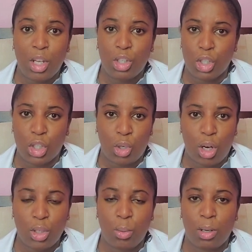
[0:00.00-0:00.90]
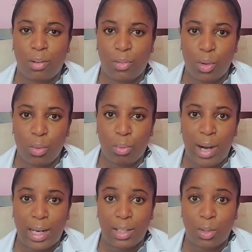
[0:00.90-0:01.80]
to start doing a few
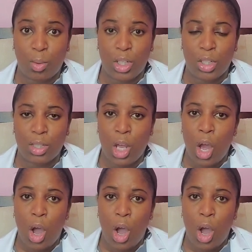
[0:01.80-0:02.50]
practice questions.